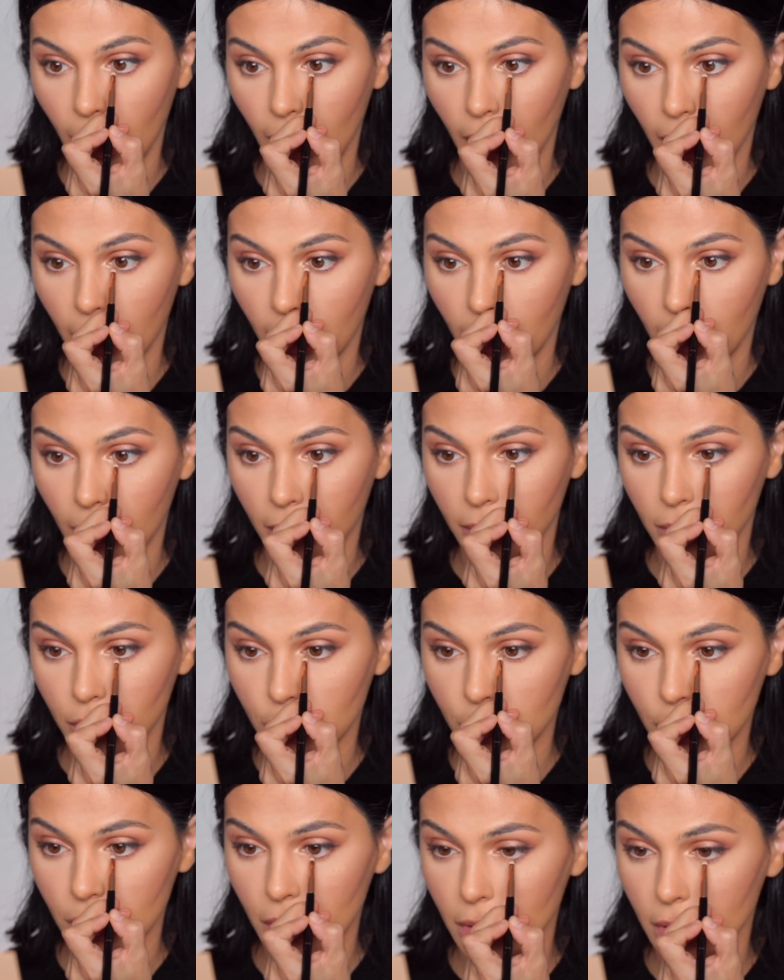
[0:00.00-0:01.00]
And I'm
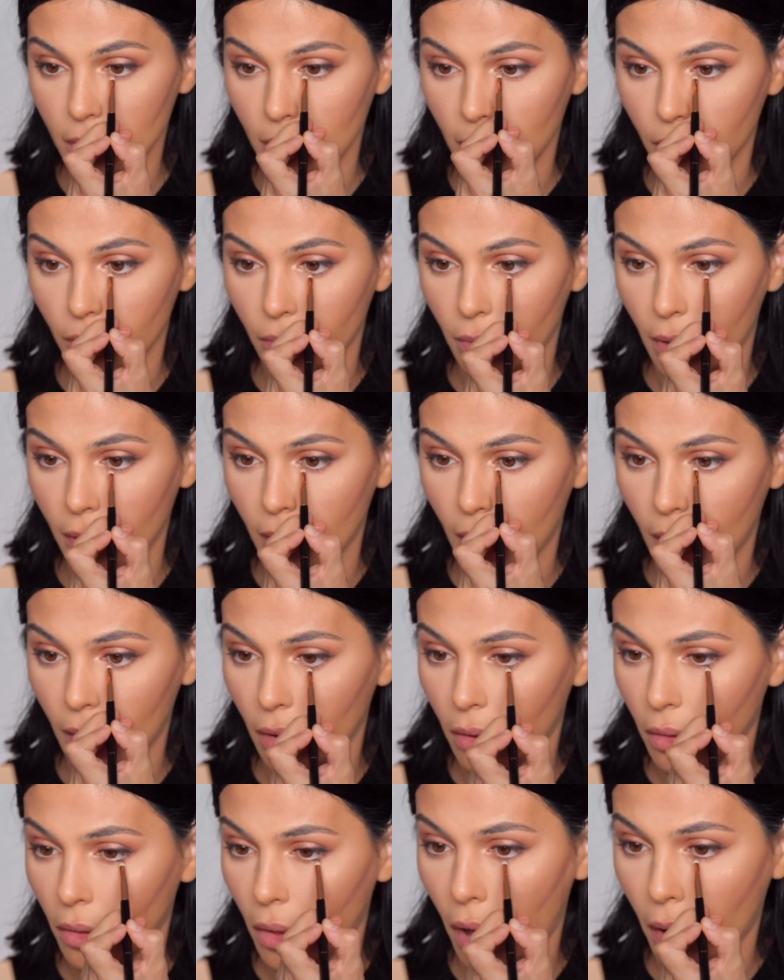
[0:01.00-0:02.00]
just gonna run
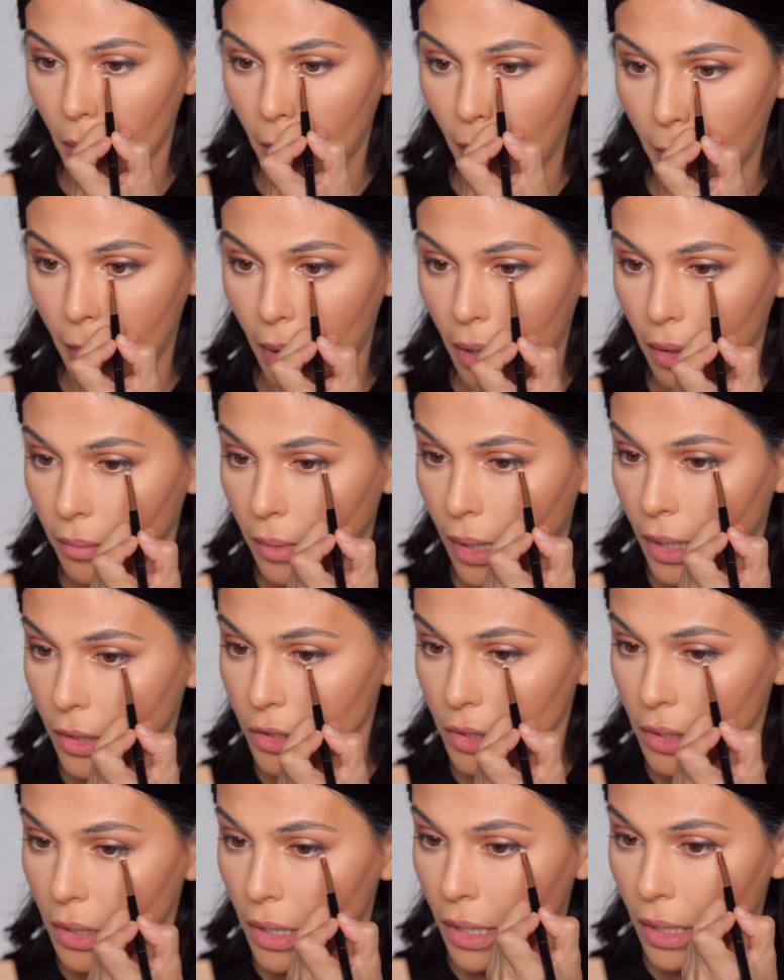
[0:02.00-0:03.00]
that along my bottom
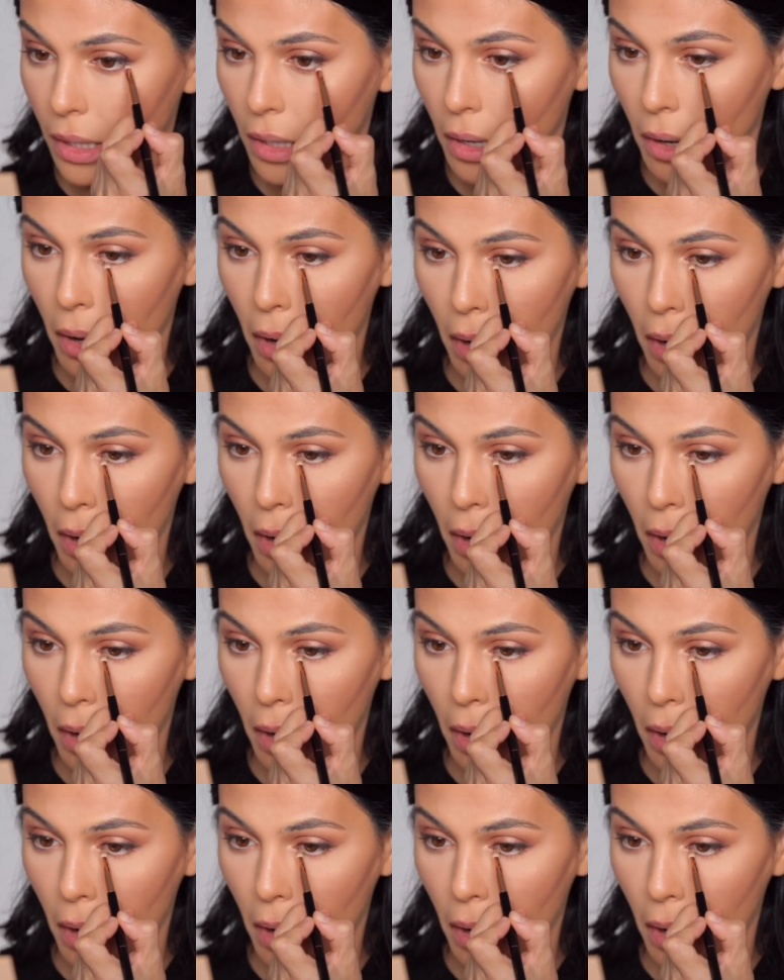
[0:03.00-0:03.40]
lash line.